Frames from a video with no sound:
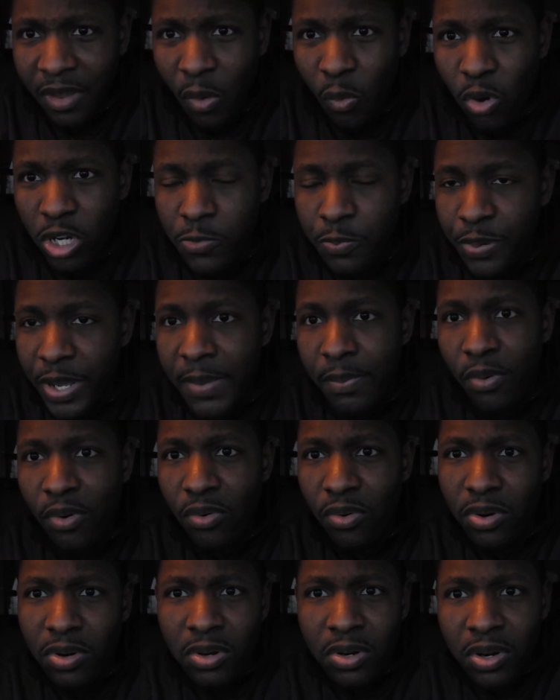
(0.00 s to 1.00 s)
which
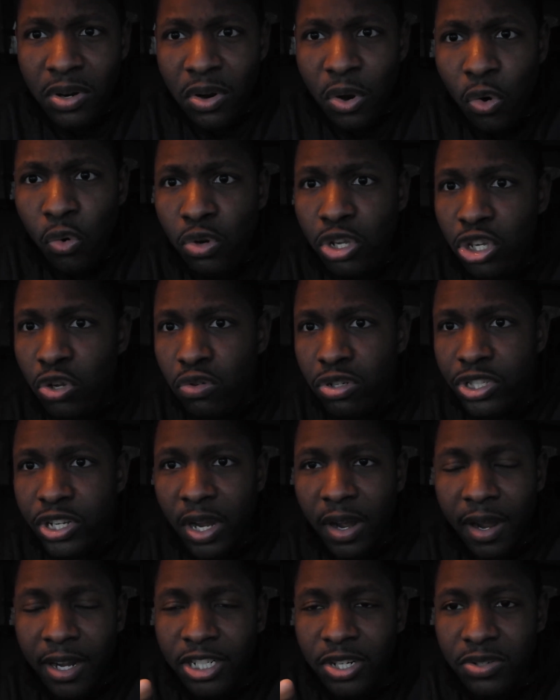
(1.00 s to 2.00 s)
people who used to
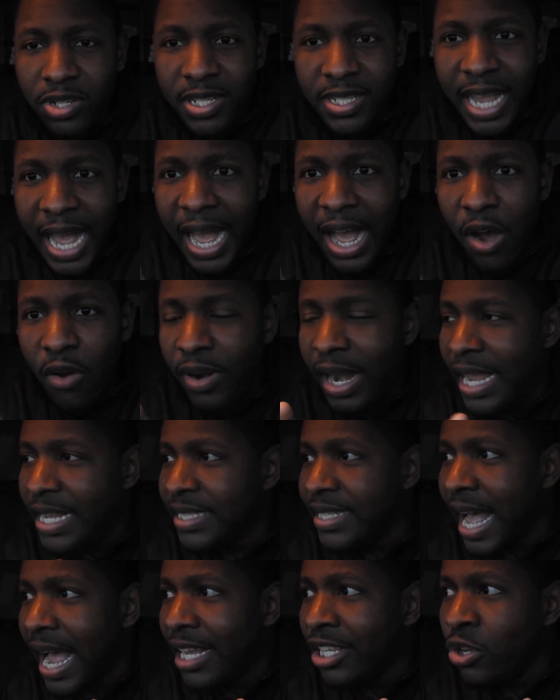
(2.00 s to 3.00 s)
Usher's sound
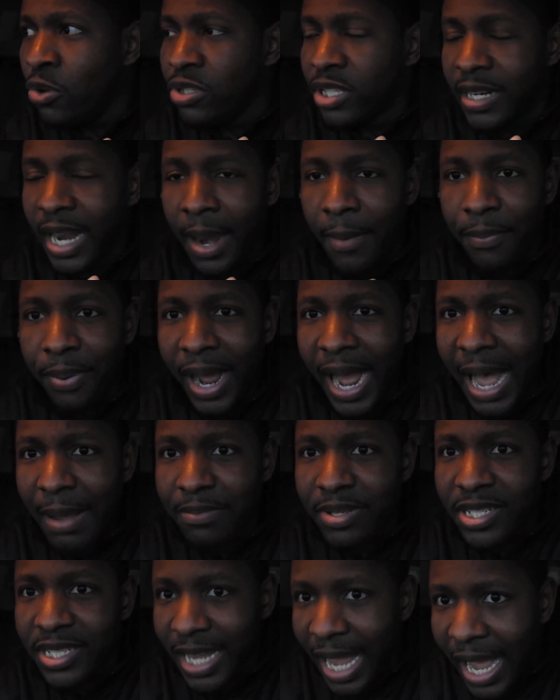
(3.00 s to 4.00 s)
is not used to that
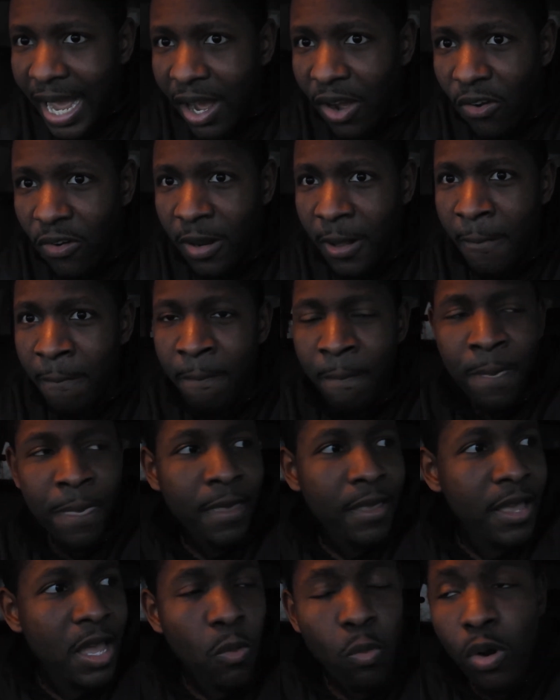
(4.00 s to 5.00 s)
pop sound.
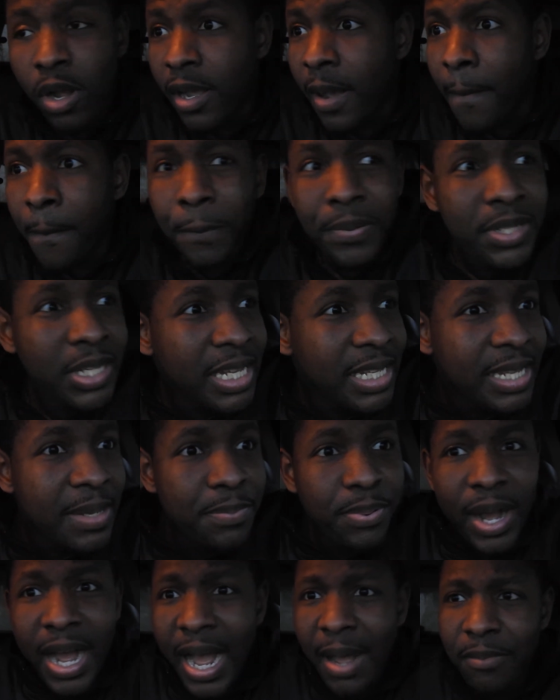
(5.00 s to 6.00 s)
It went completely
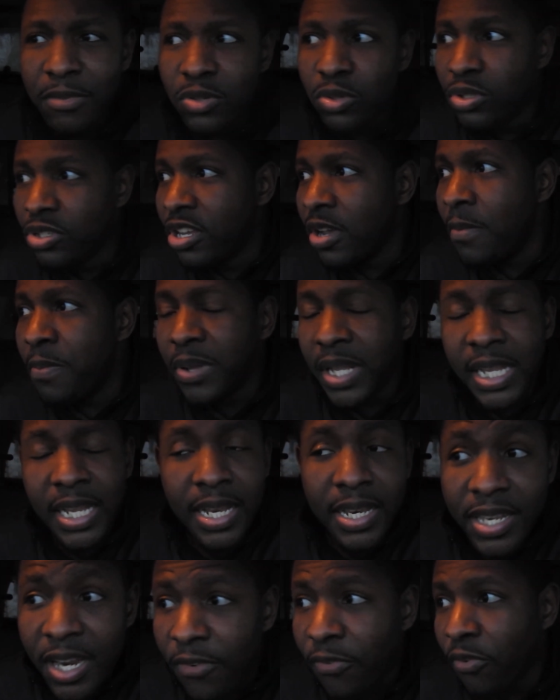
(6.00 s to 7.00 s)
pop. It was
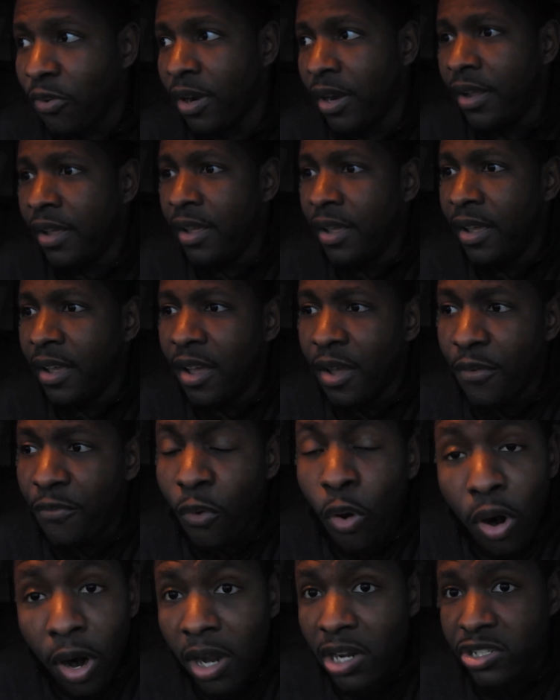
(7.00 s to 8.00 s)
completely different
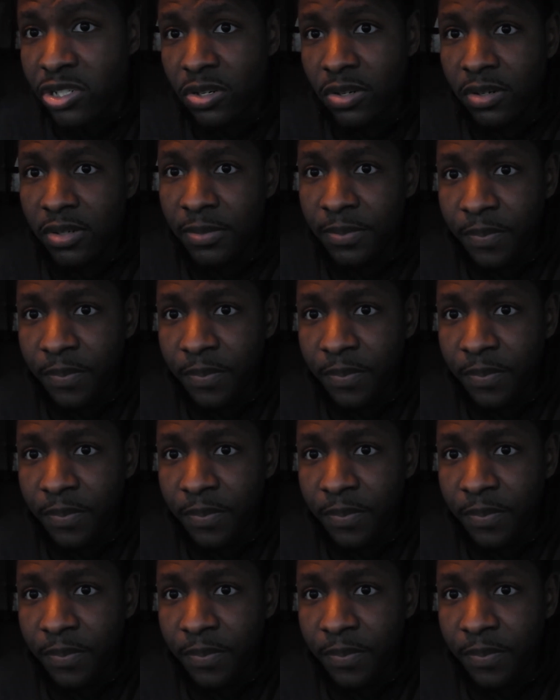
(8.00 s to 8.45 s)
for Usher.